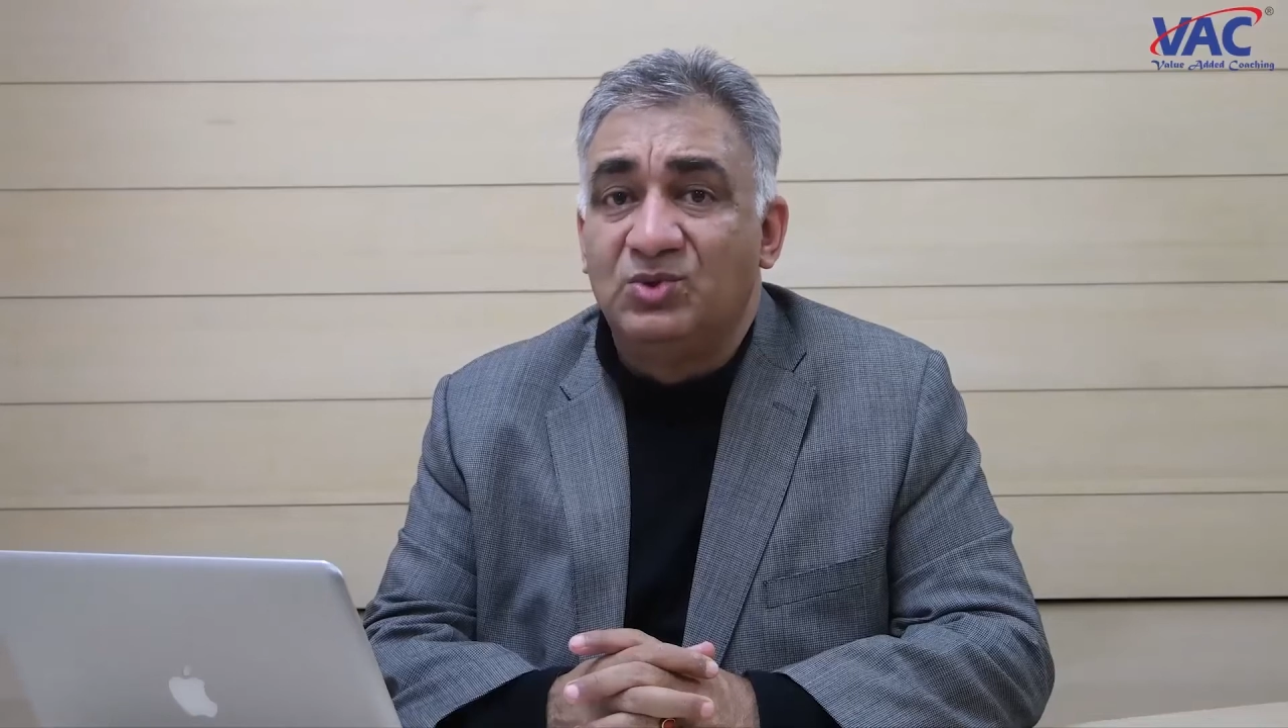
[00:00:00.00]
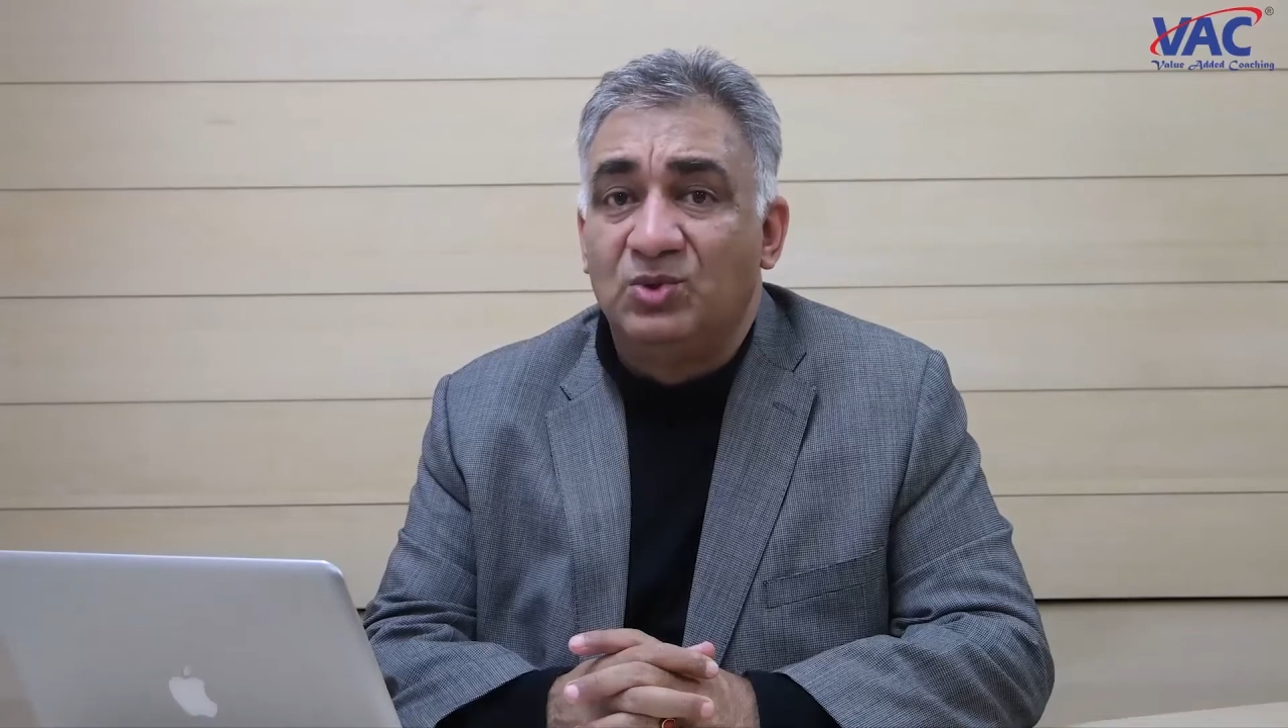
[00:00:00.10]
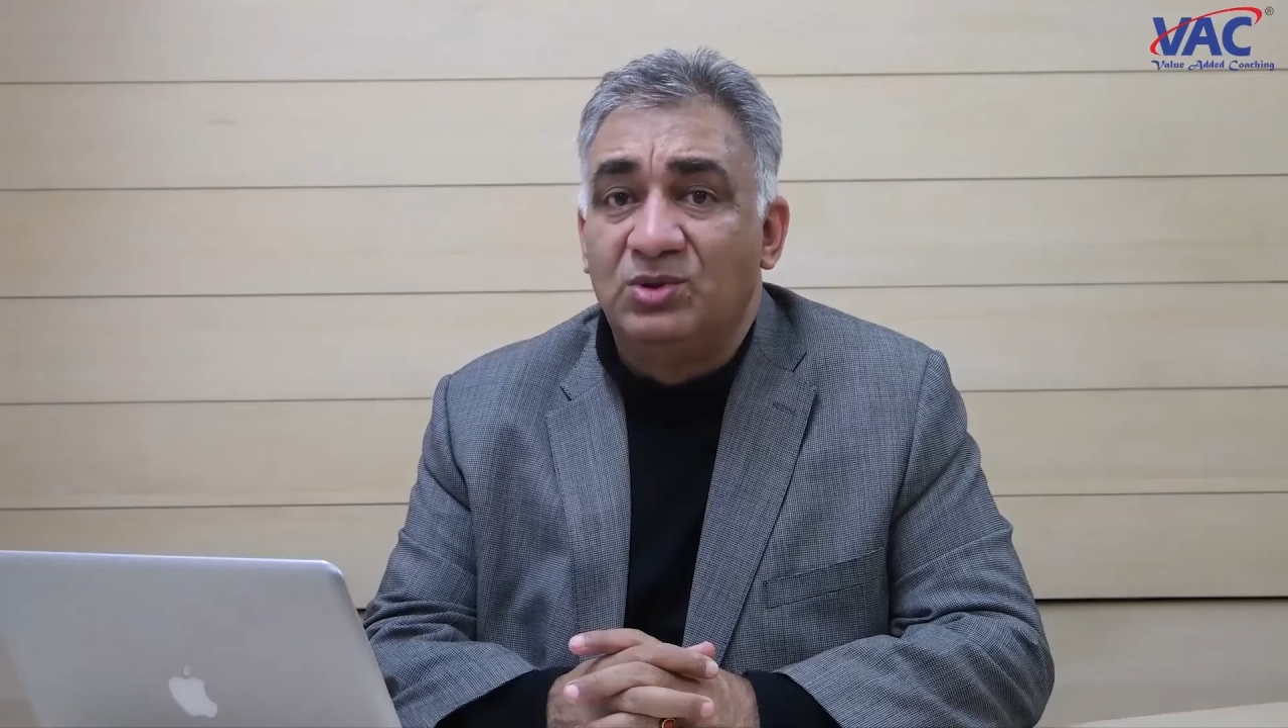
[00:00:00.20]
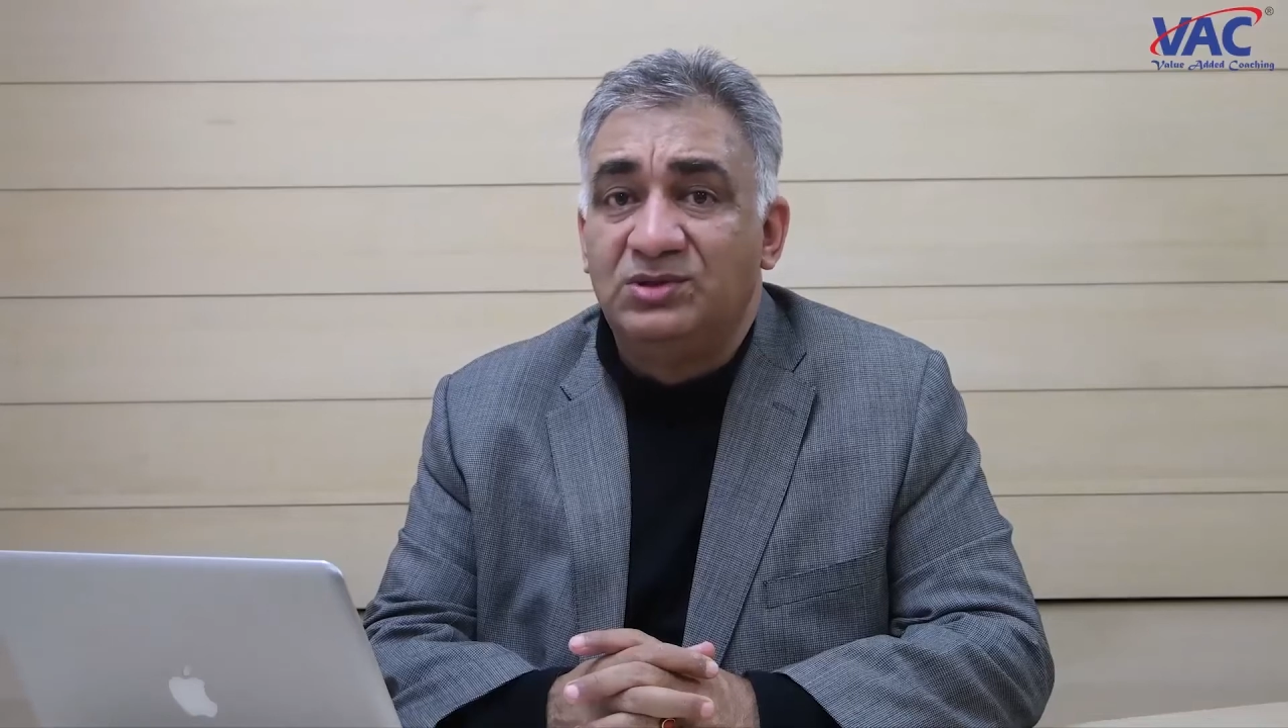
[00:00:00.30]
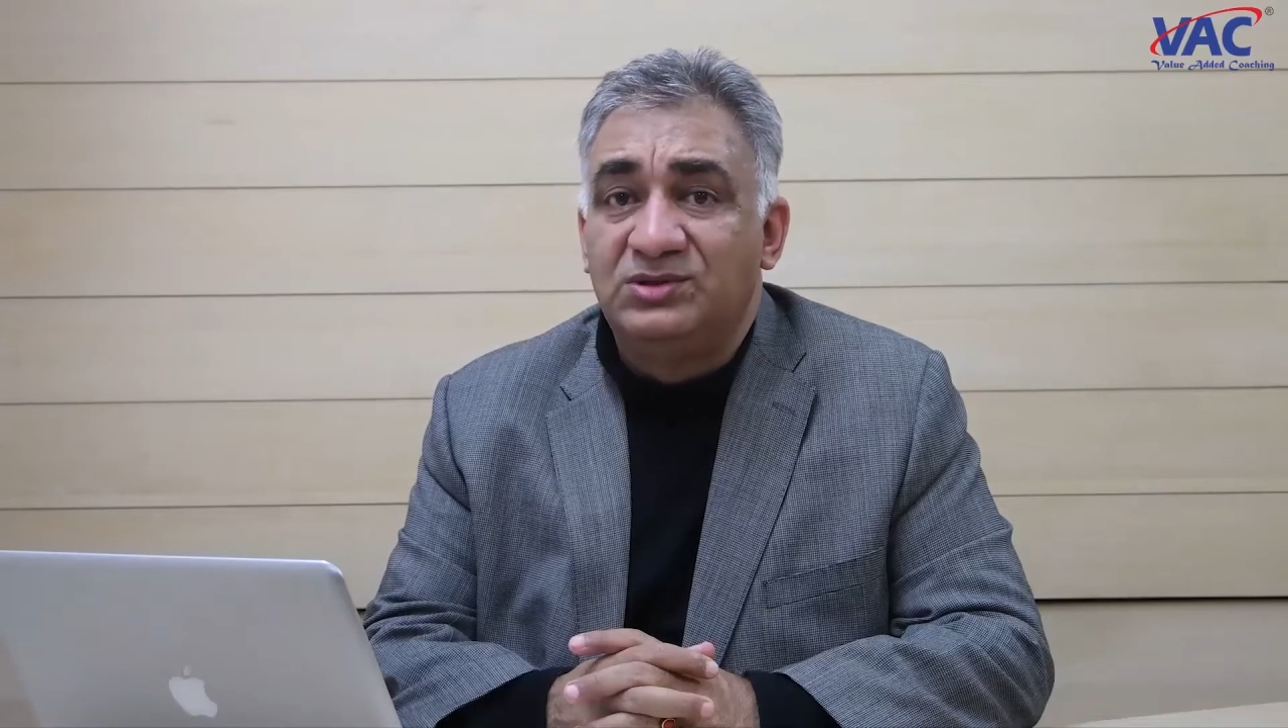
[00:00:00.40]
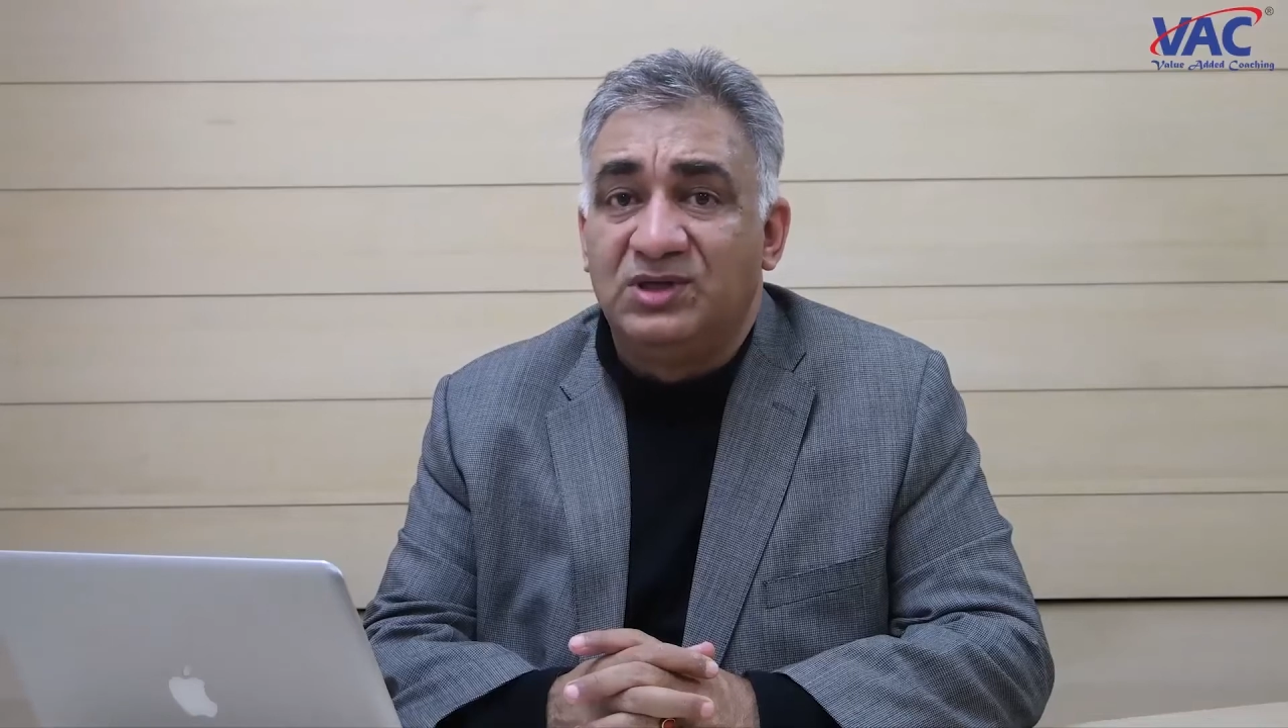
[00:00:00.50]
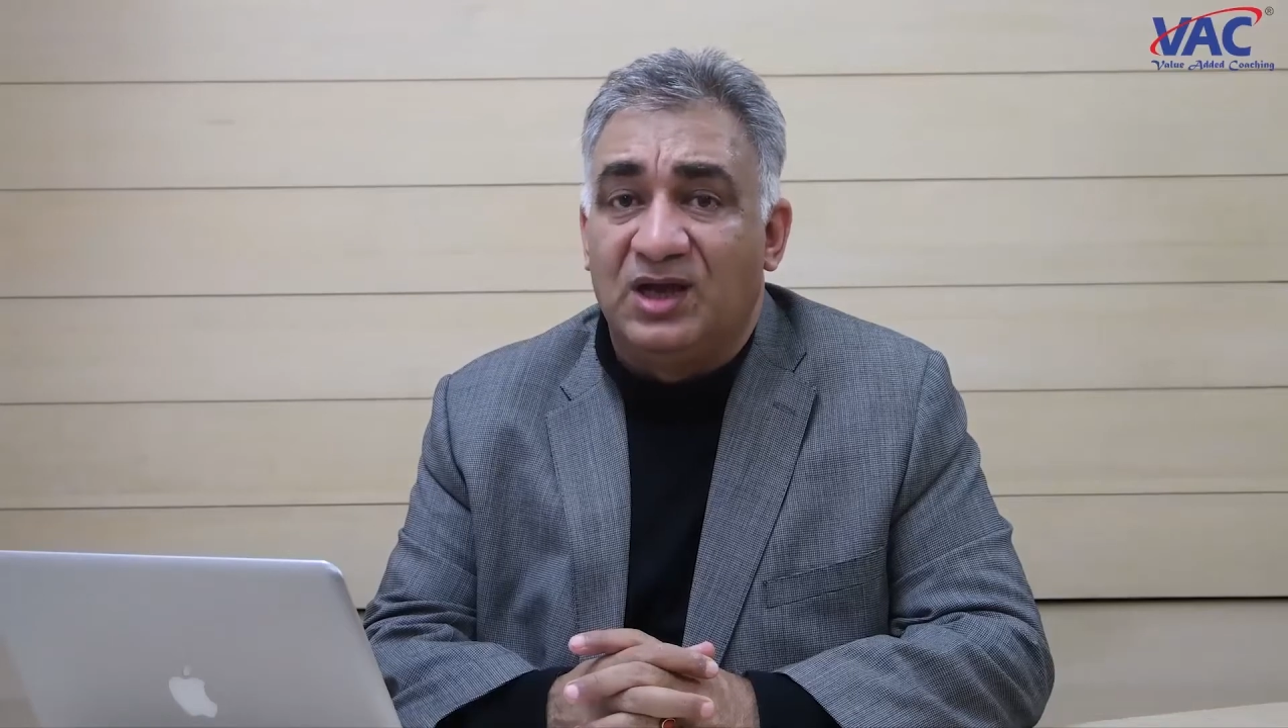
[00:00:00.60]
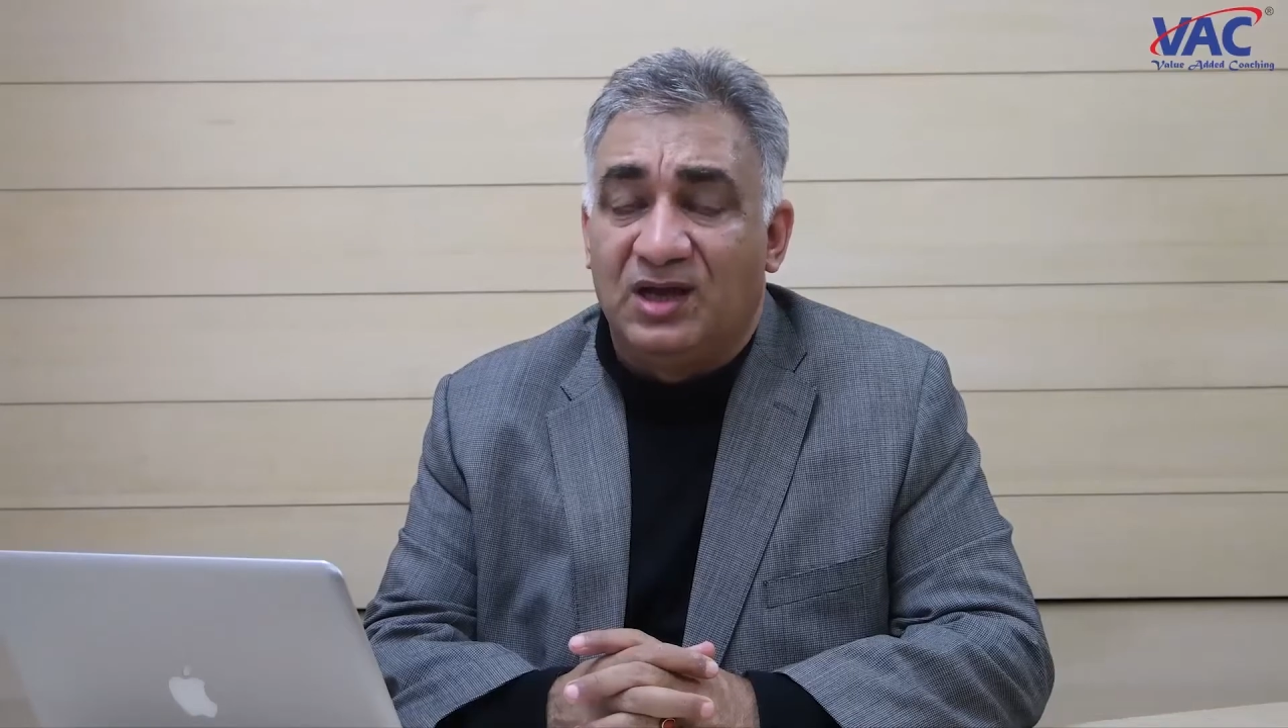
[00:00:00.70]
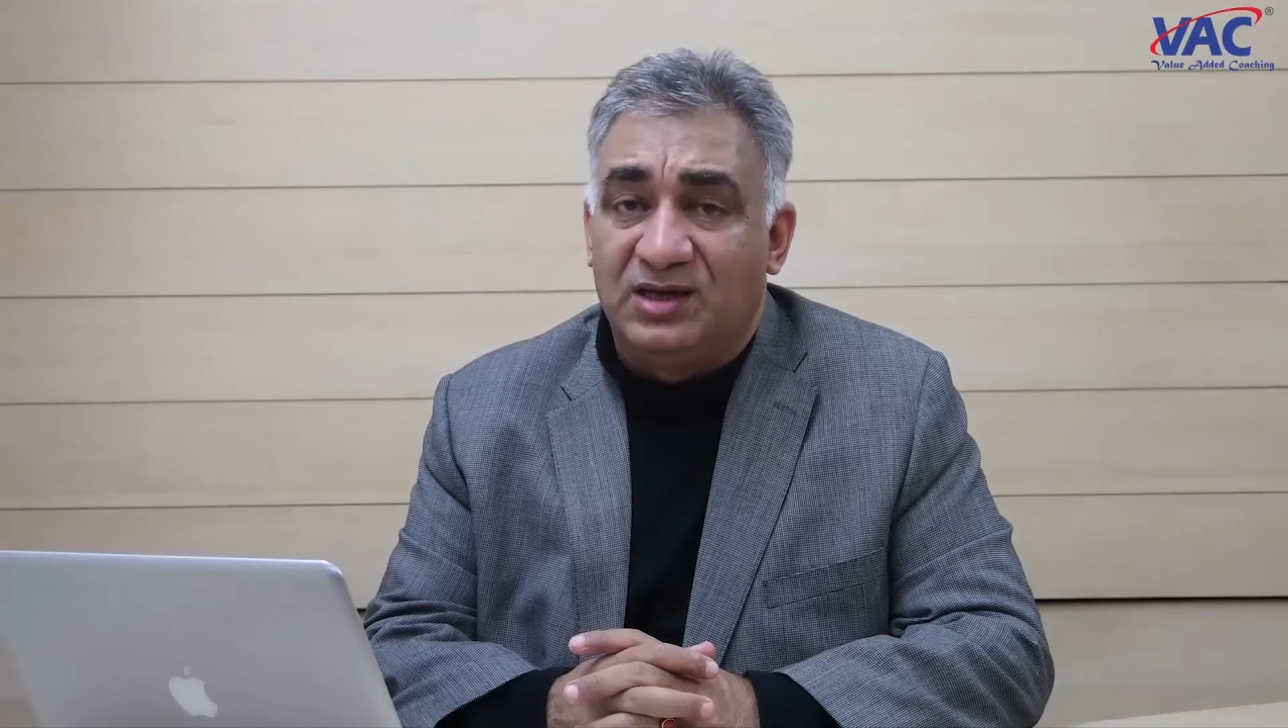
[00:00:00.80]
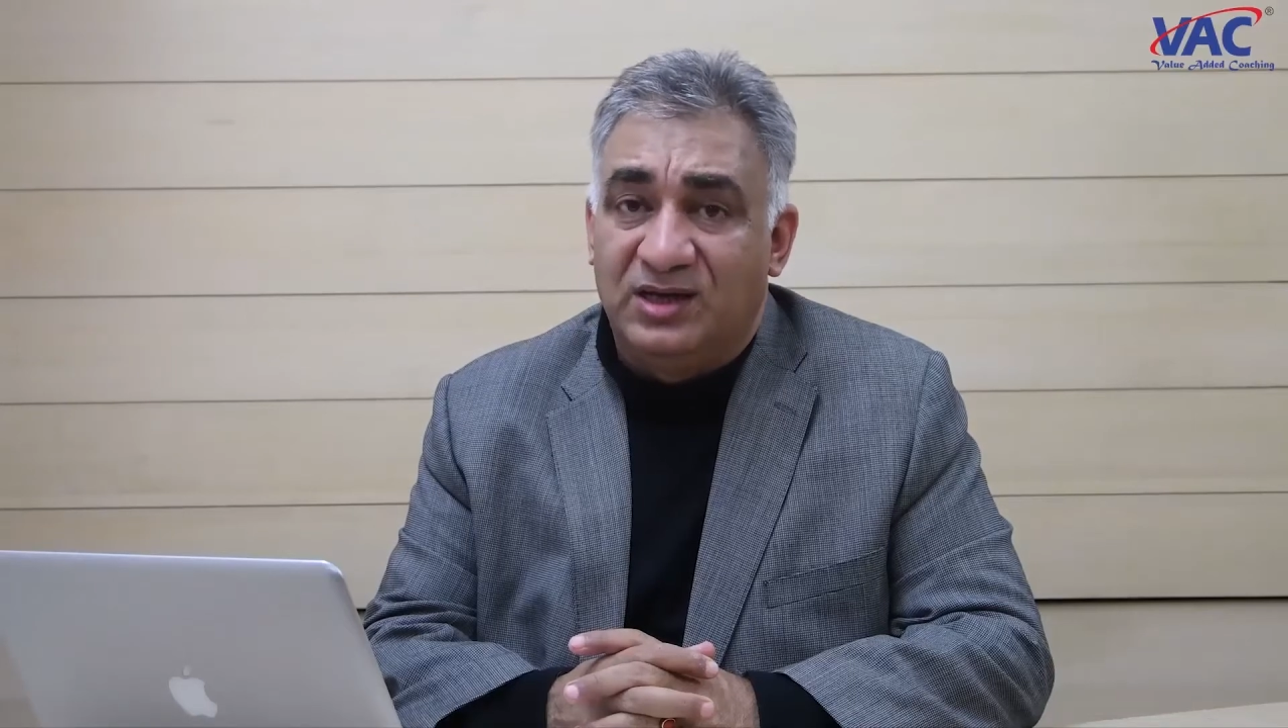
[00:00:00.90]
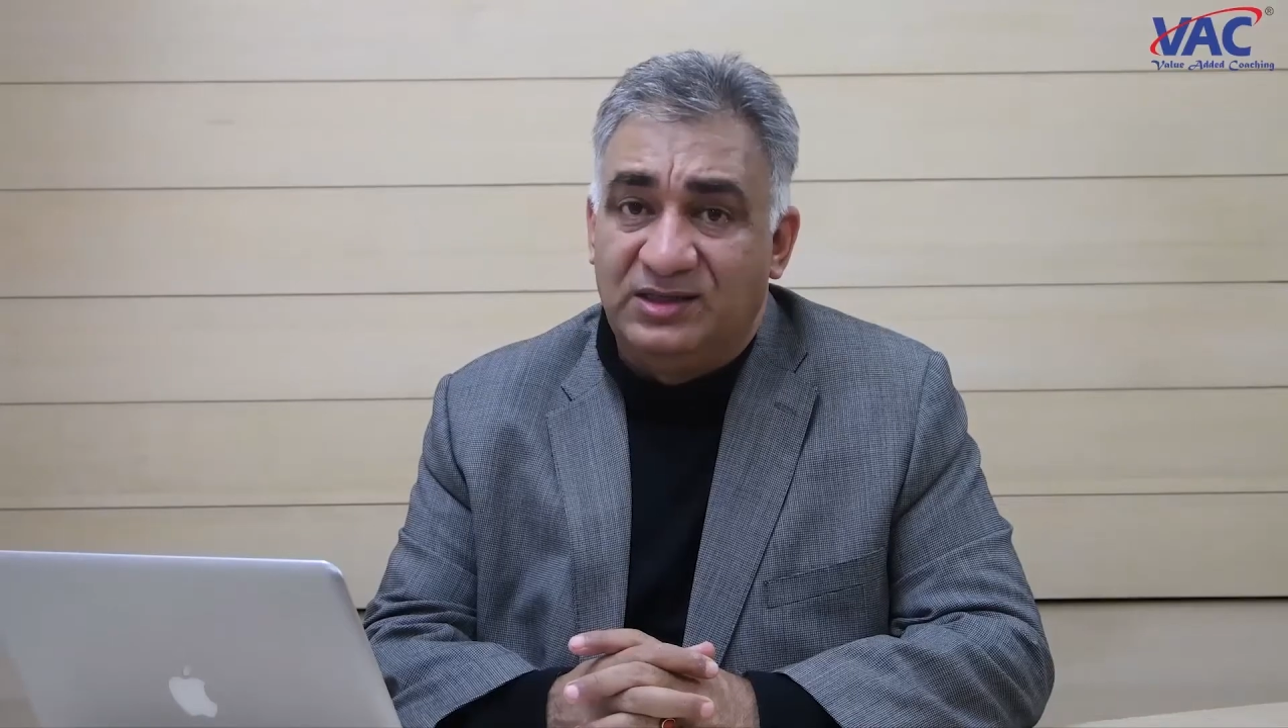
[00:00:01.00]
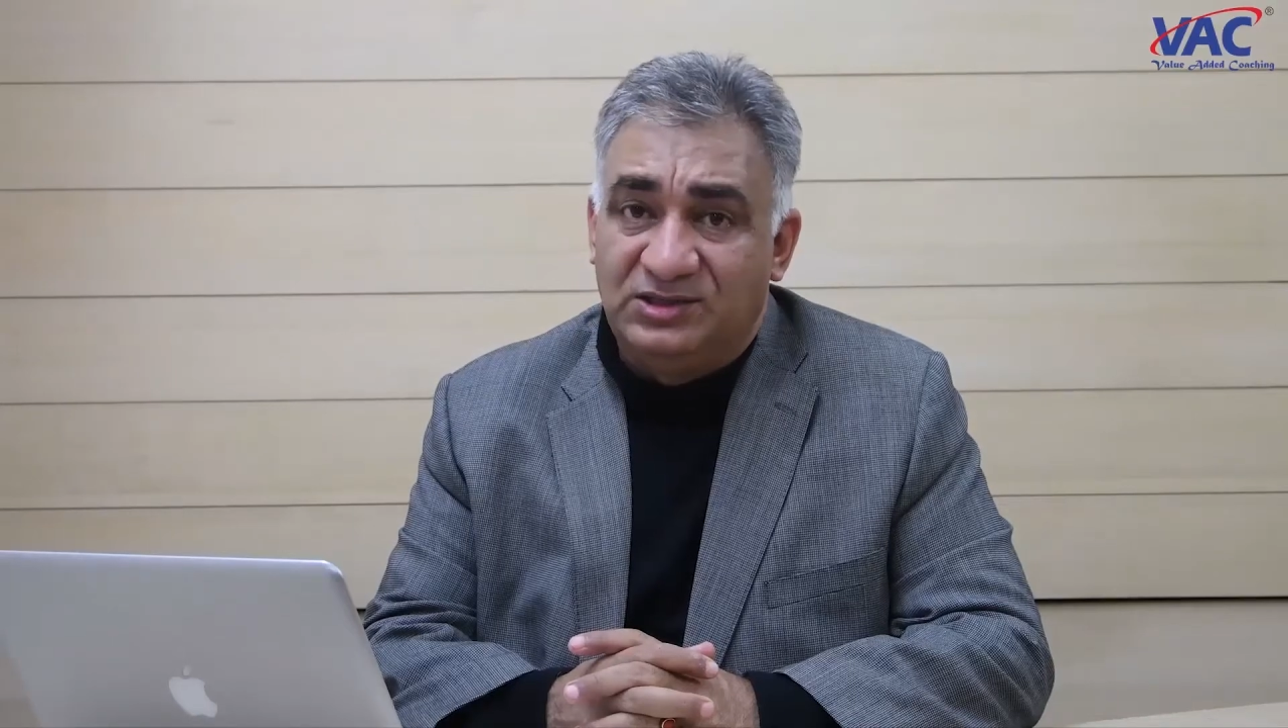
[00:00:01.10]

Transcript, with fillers: goals are